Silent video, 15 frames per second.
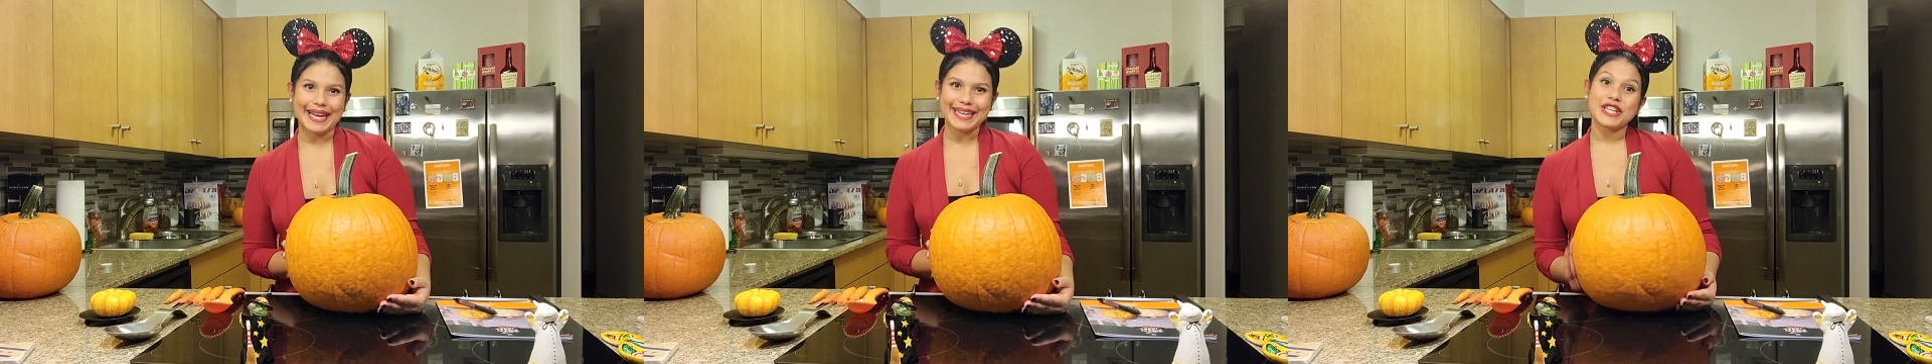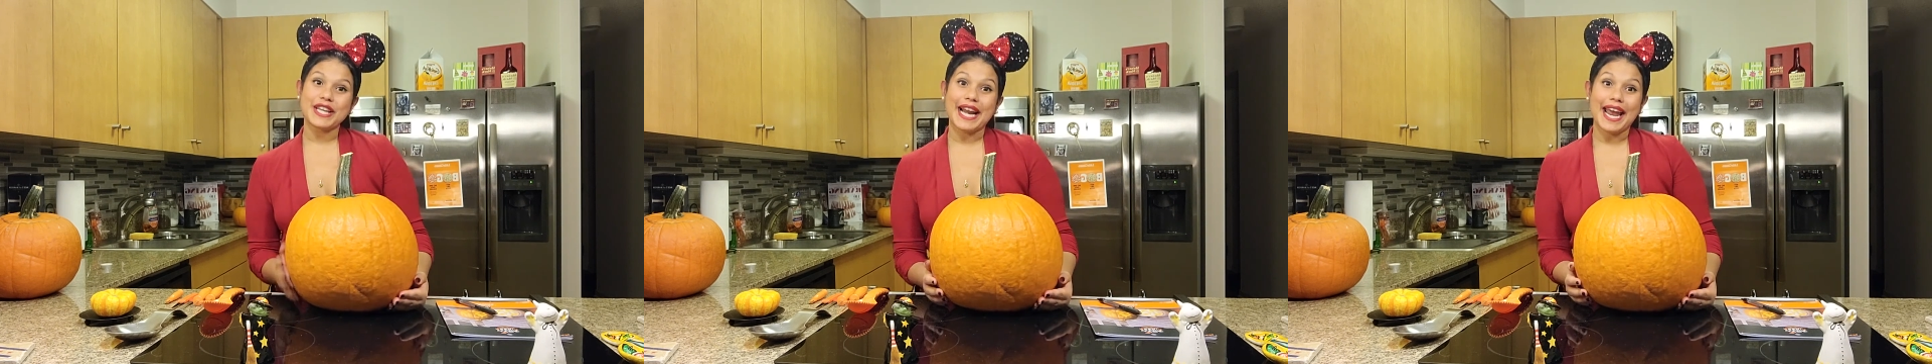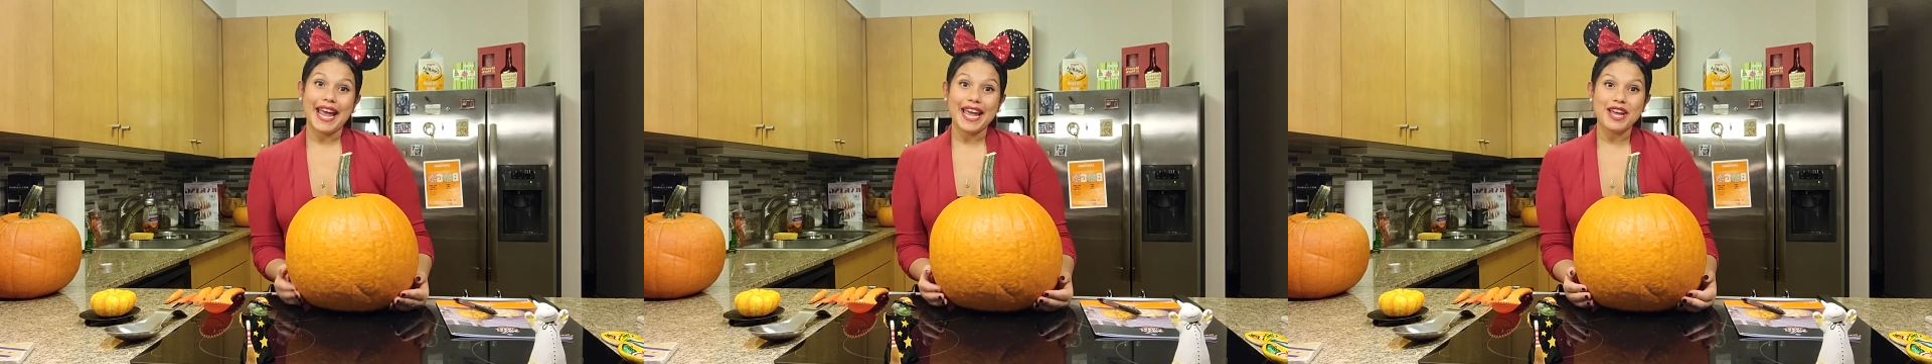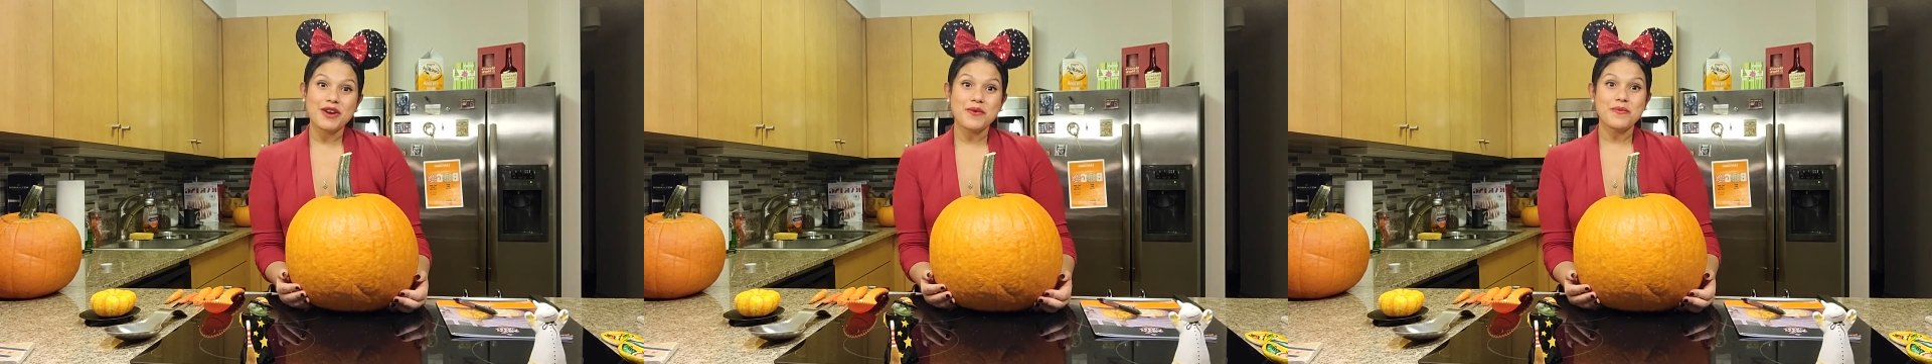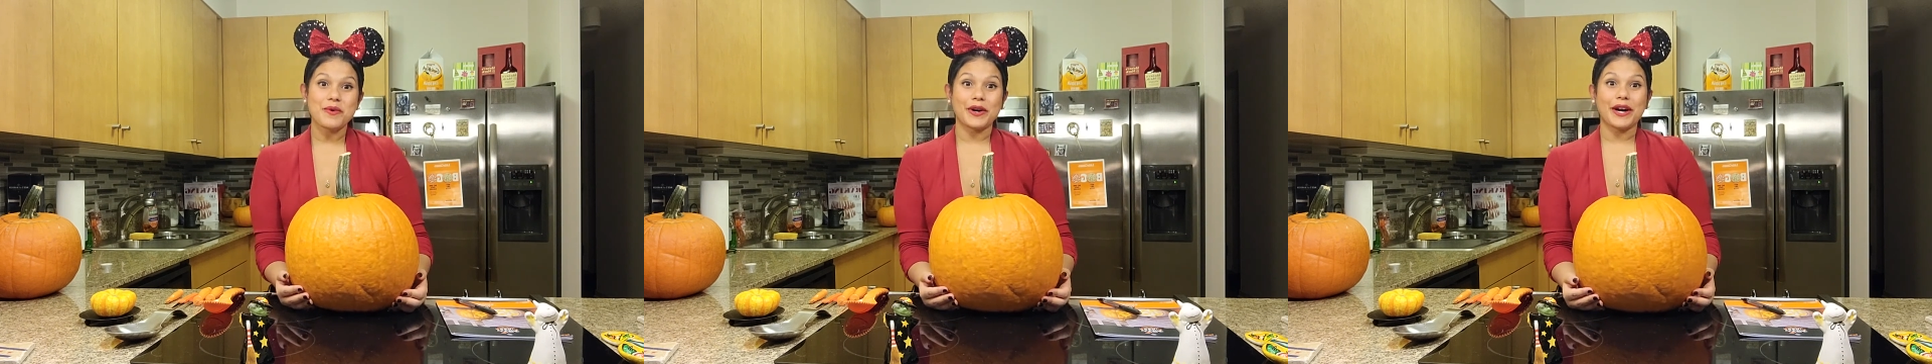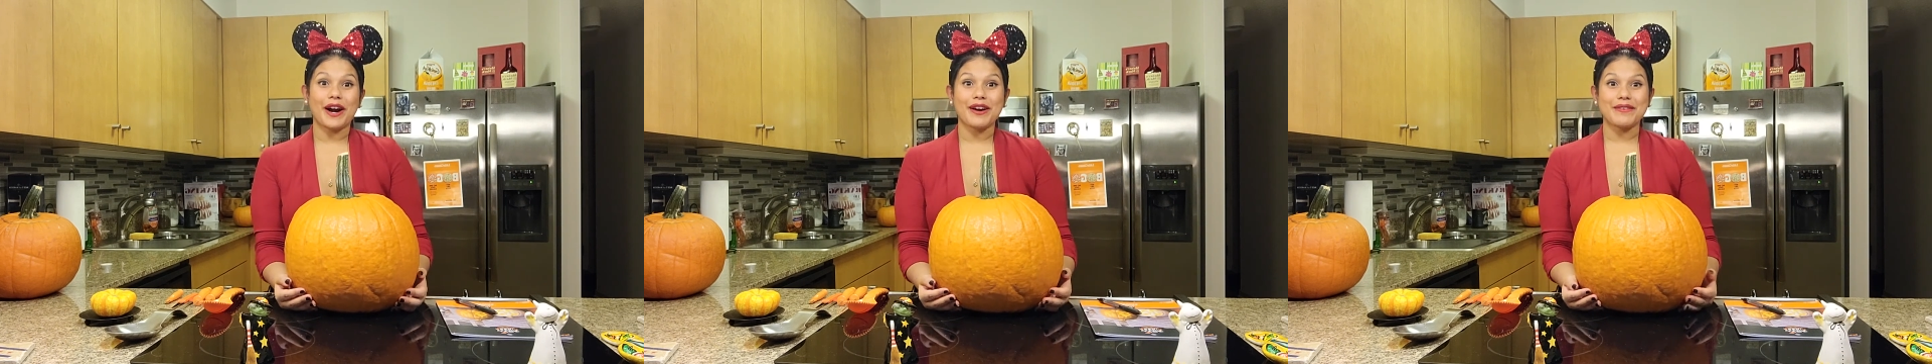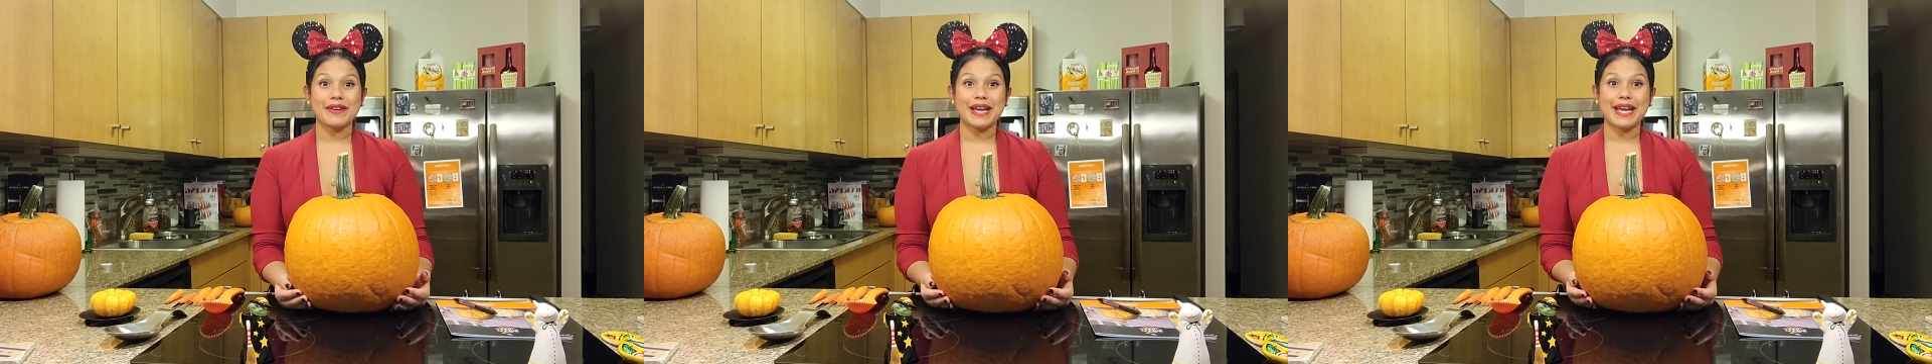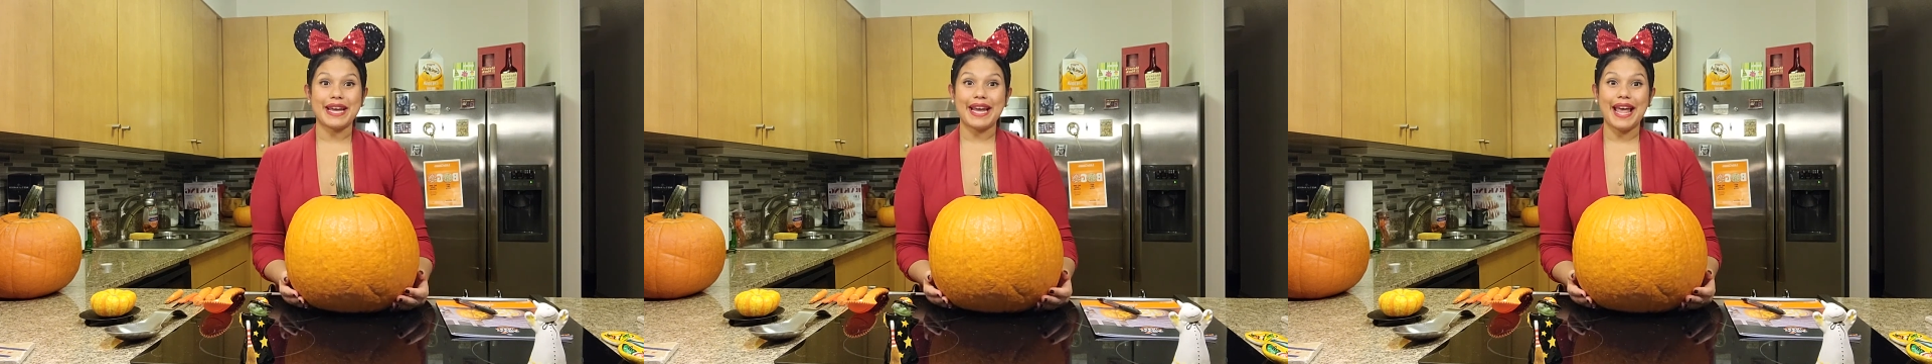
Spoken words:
Today we're carving